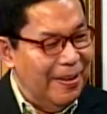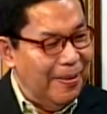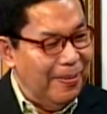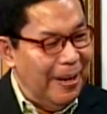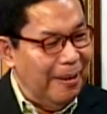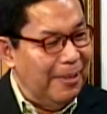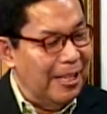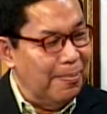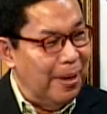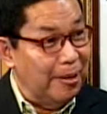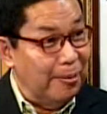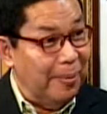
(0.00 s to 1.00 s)
We have these
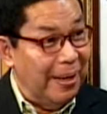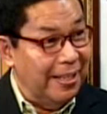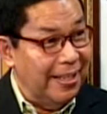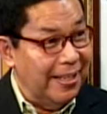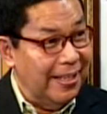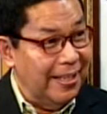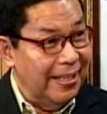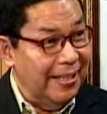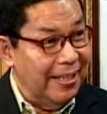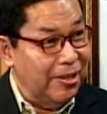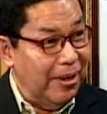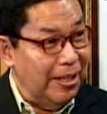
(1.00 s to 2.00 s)
macrophages, and they
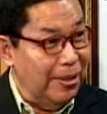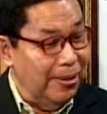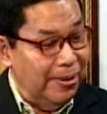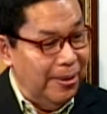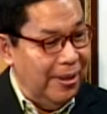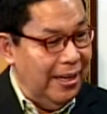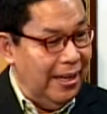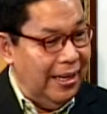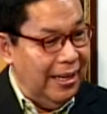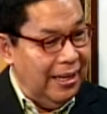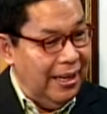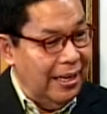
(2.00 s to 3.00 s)
try to,
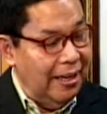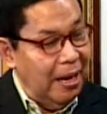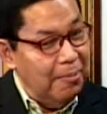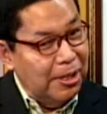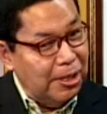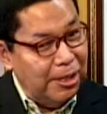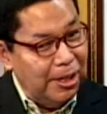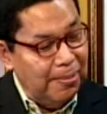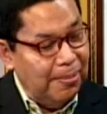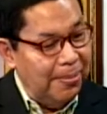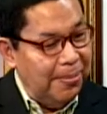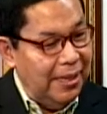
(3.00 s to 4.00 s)
in layman's term,
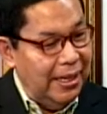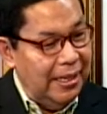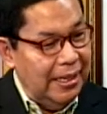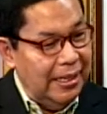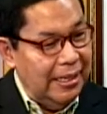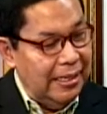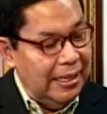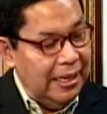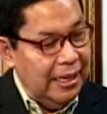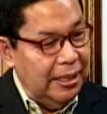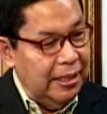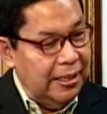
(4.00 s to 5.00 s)

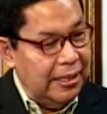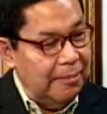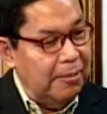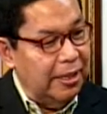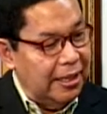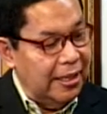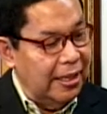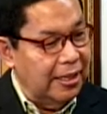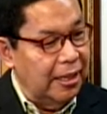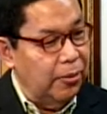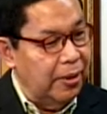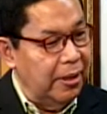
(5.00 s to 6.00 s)
in some articles
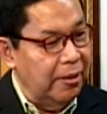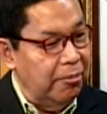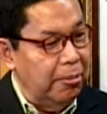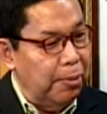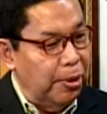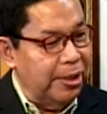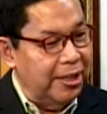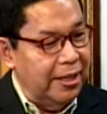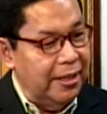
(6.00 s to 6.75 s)
that were reported,